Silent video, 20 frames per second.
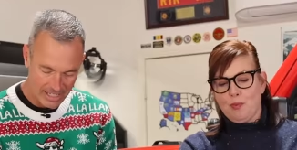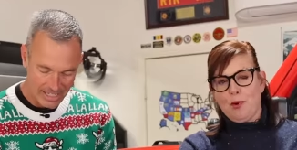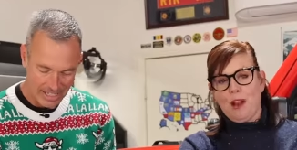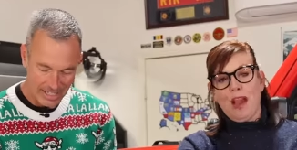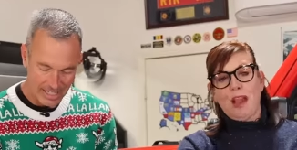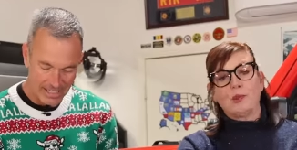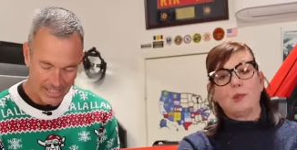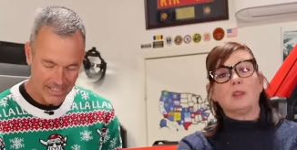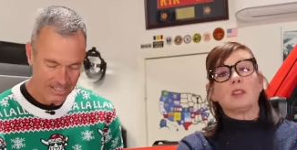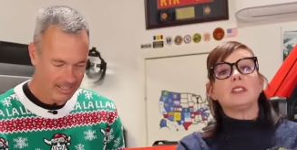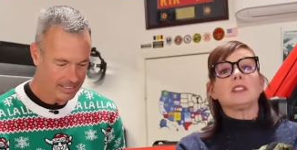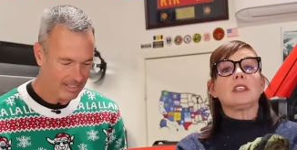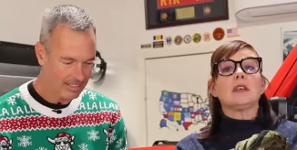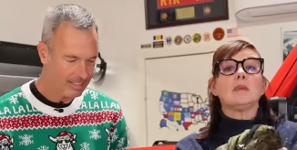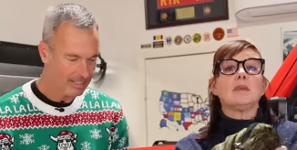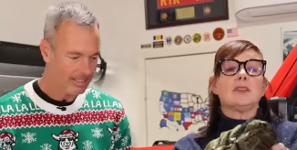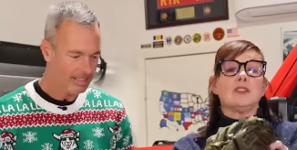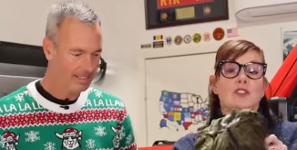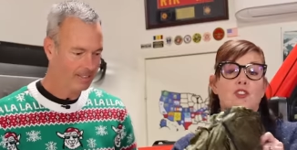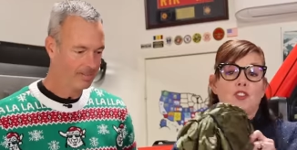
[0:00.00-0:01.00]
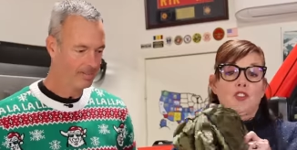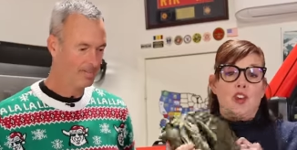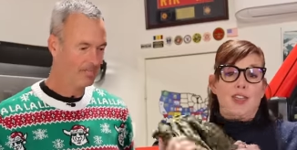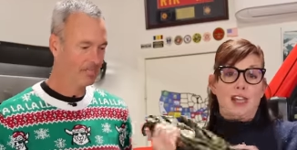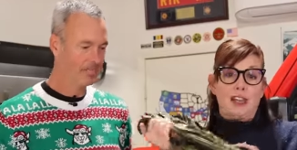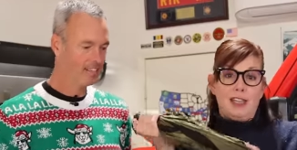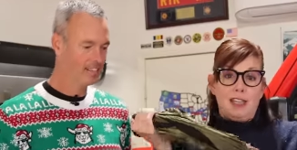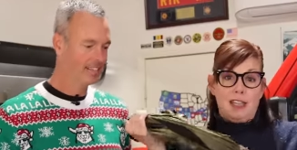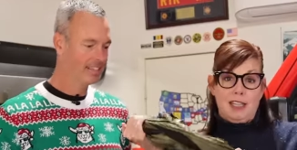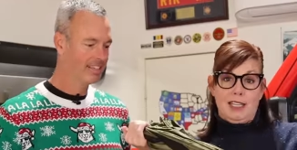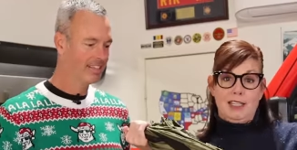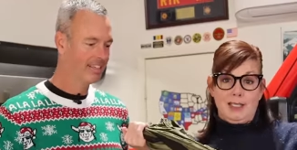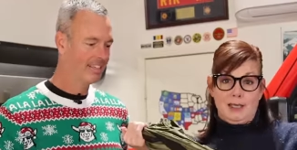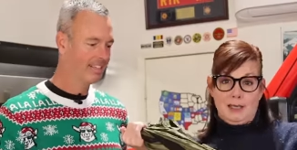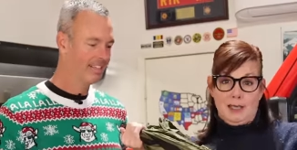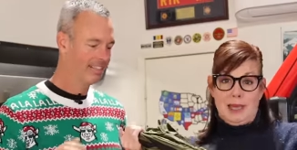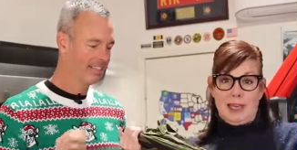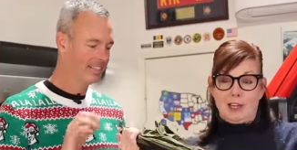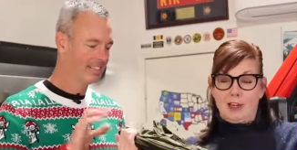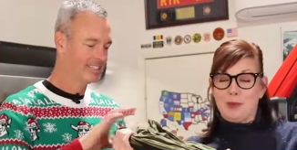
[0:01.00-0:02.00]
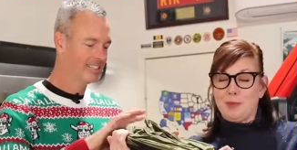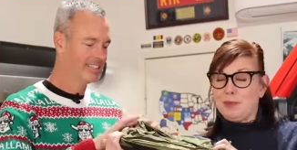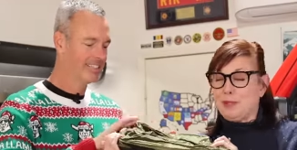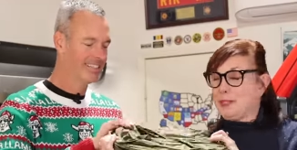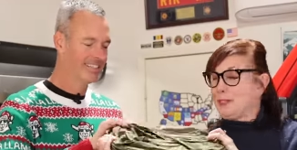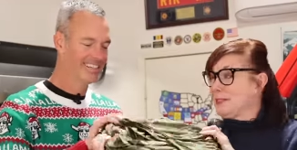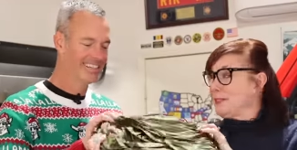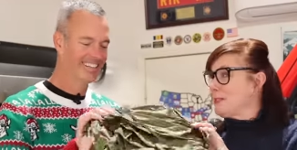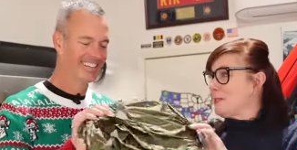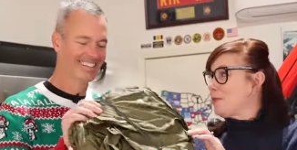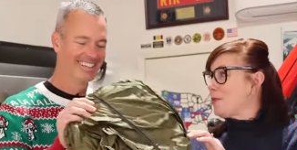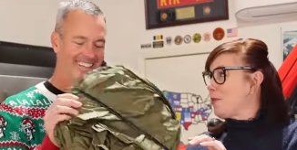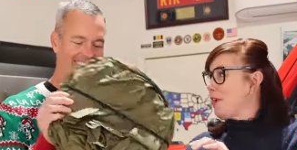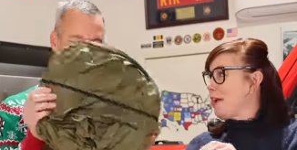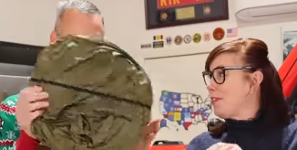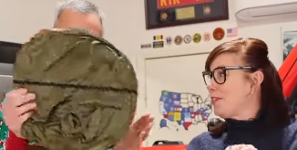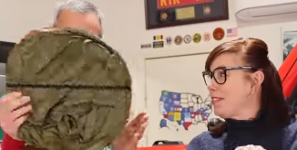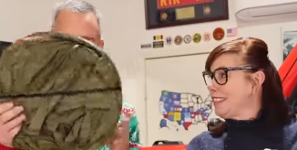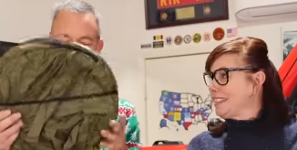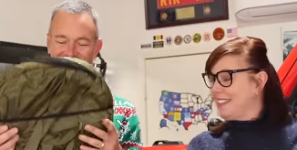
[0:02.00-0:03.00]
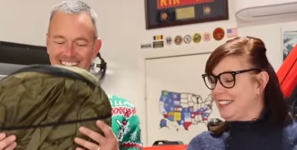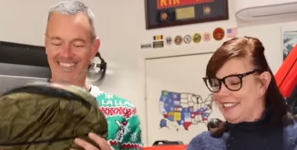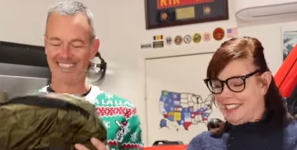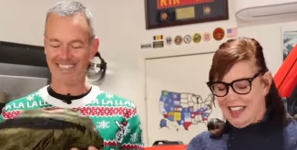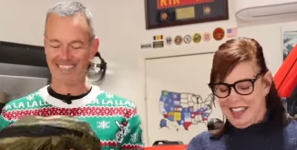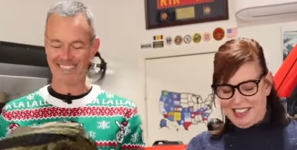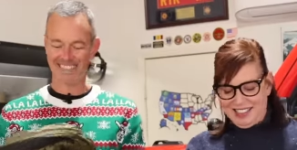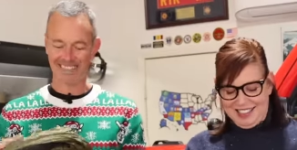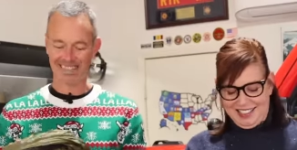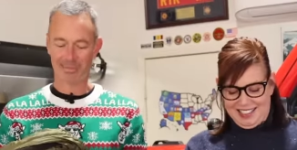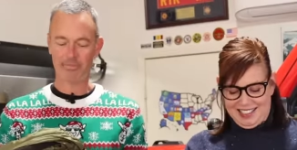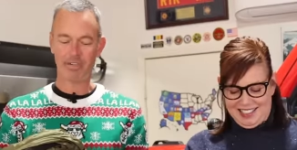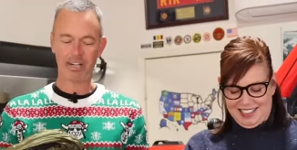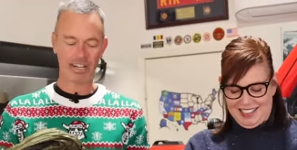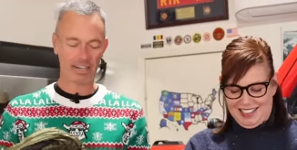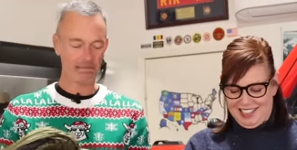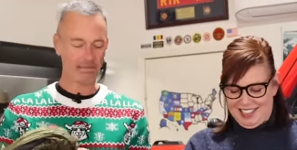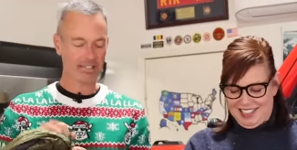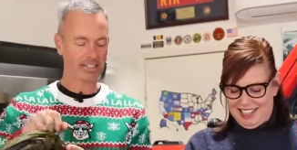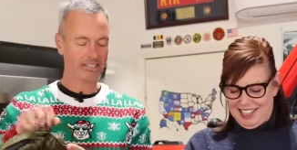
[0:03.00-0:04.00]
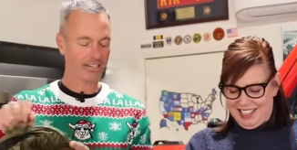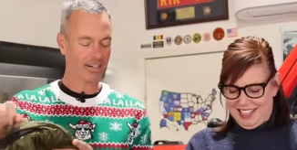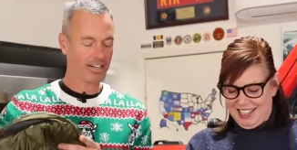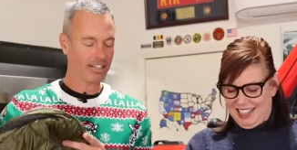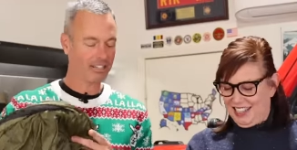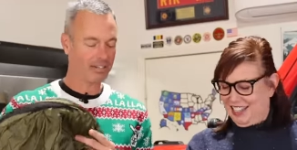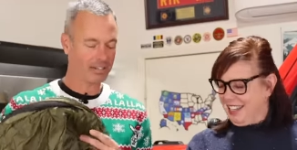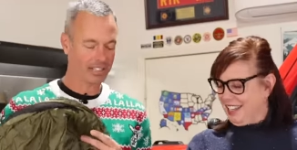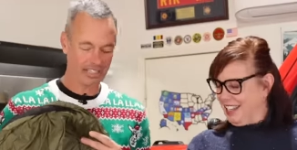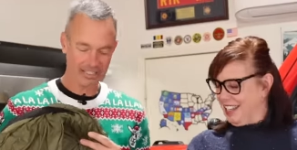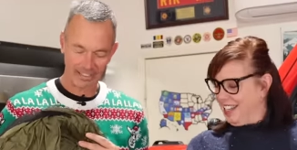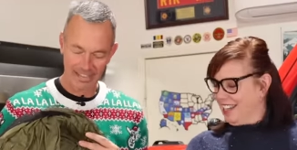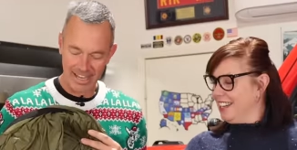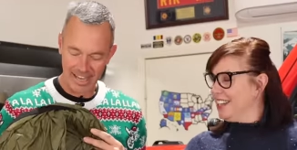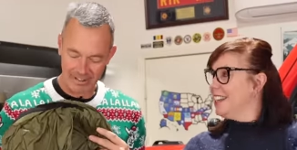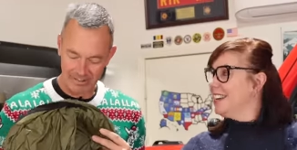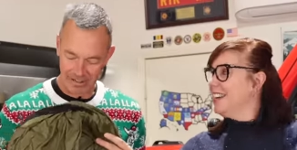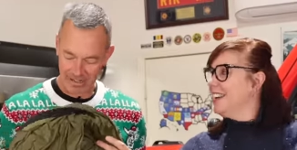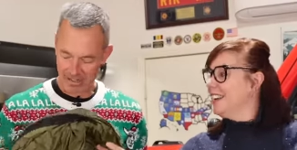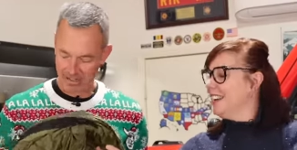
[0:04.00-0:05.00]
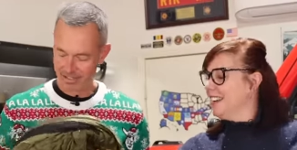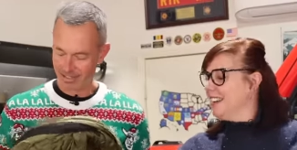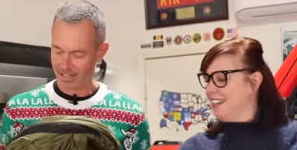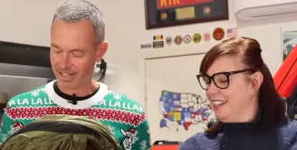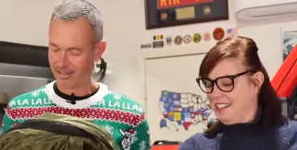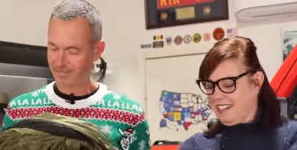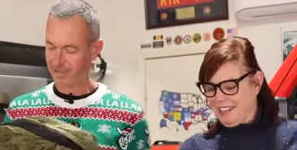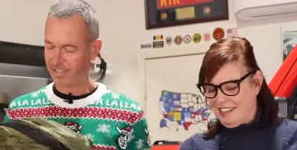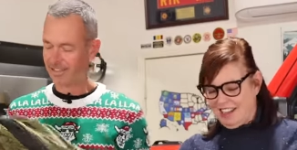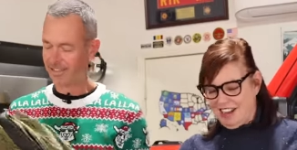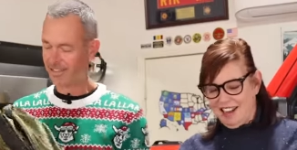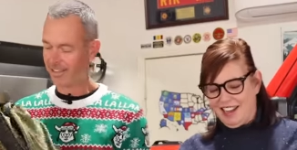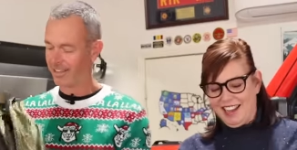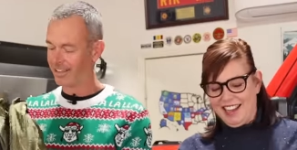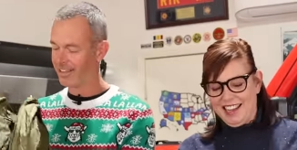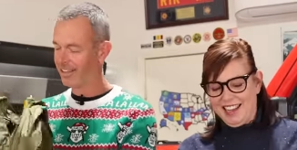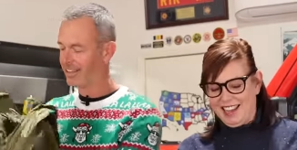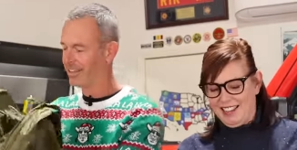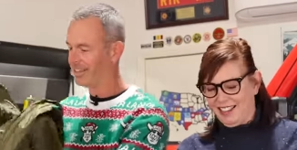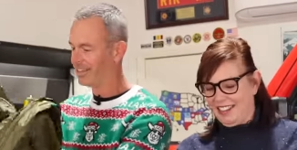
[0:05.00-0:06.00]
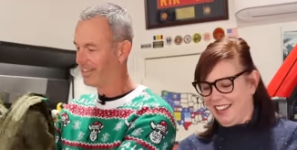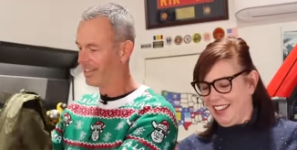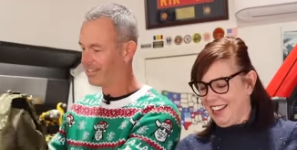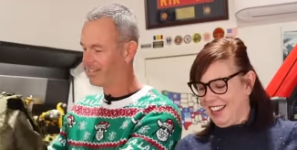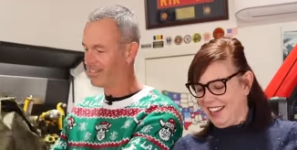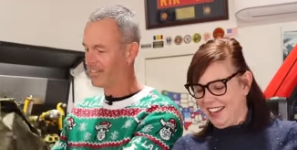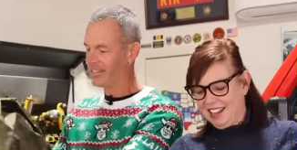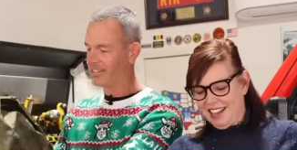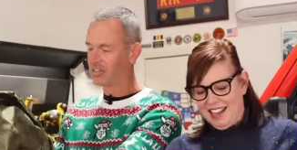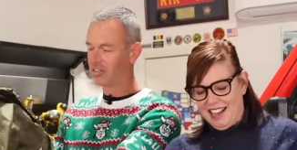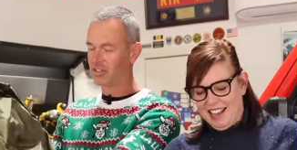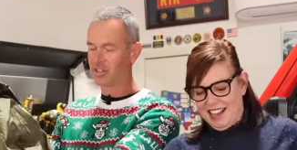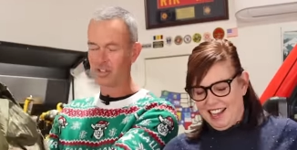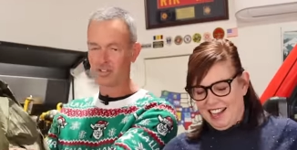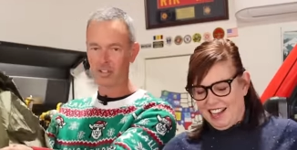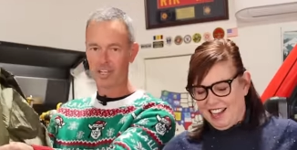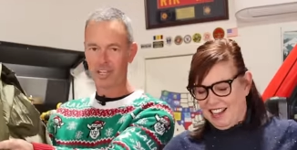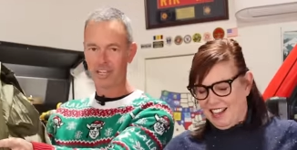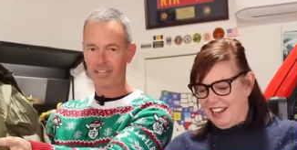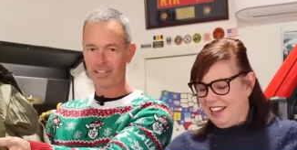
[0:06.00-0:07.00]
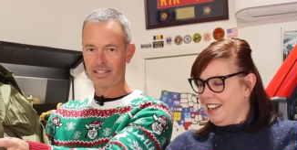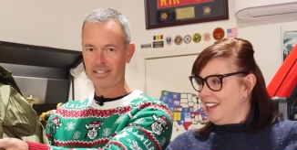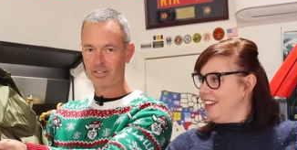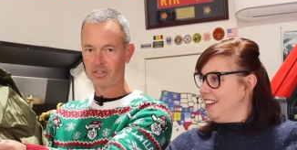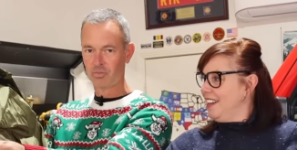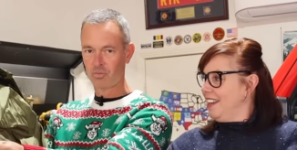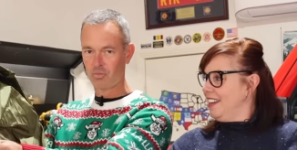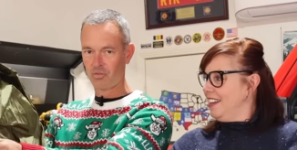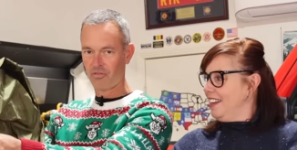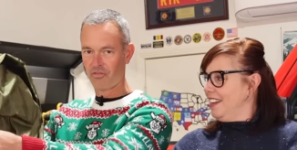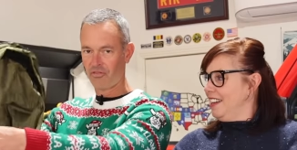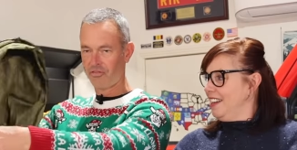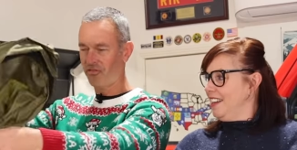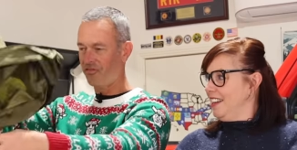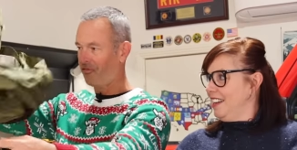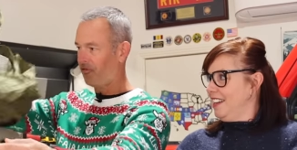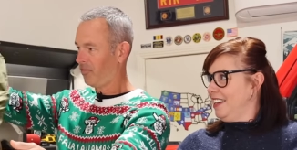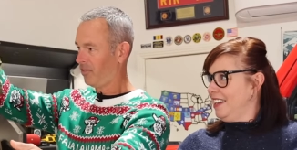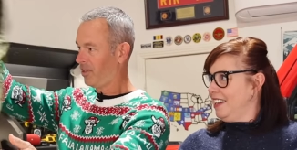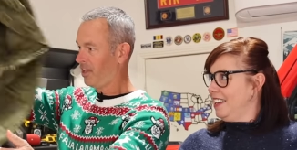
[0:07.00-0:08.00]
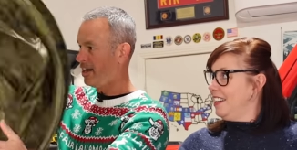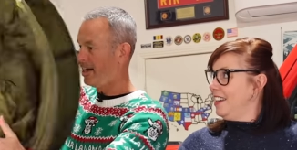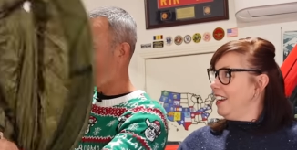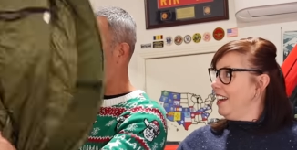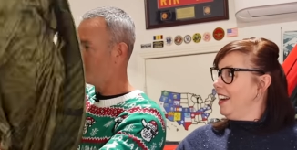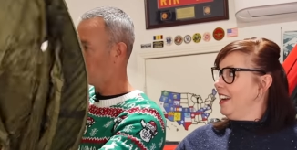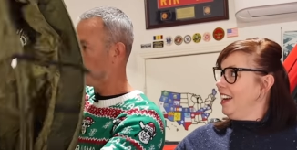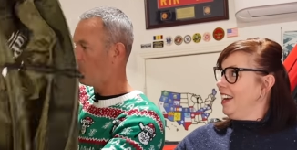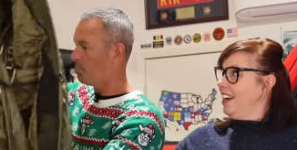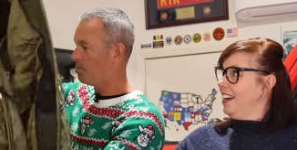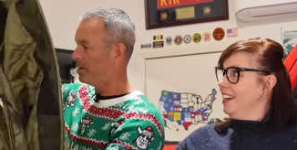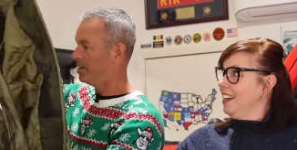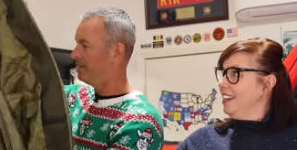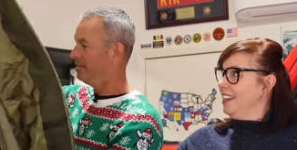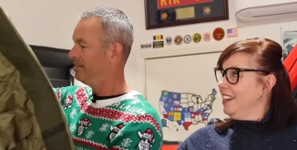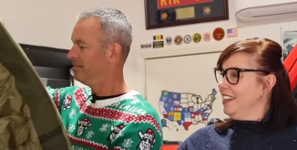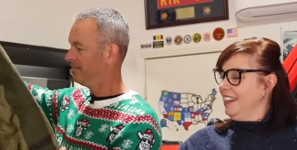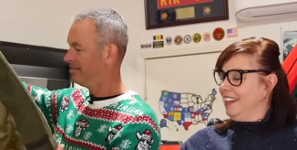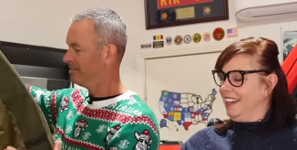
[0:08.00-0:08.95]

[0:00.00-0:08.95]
Speaker 1: Brad will demonstrate this later, but this is a privacy tent.
Speaker 2: I'm gonna I'm gonna start doing this now while you're talking about that. Are you? Okay. So this this flies open.